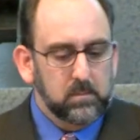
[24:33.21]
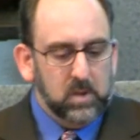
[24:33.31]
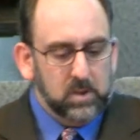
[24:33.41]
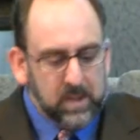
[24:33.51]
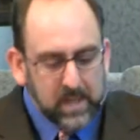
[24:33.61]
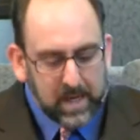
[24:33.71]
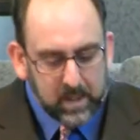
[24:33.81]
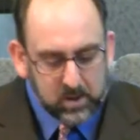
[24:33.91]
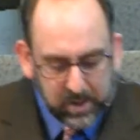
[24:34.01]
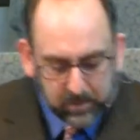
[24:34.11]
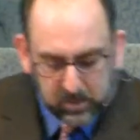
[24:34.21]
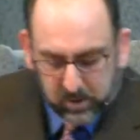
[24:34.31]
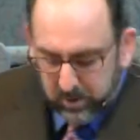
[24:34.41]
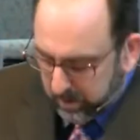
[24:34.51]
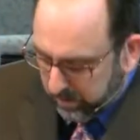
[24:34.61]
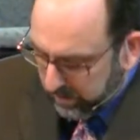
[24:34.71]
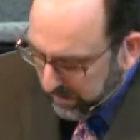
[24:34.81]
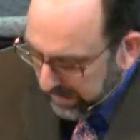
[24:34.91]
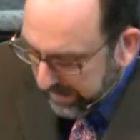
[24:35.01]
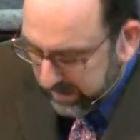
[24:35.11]
You see that in chapter 2
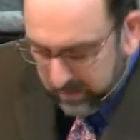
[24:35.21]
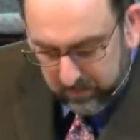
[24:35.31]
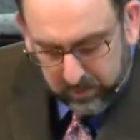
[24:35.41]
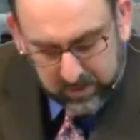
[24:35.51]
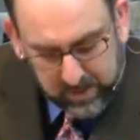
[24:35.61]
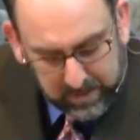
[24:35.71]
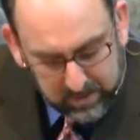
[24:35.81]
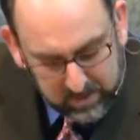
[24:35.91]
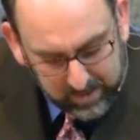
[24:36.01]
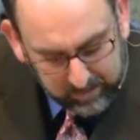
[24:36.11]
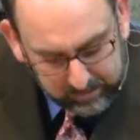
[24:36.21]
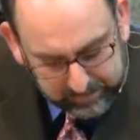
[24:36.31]
and in verse 19.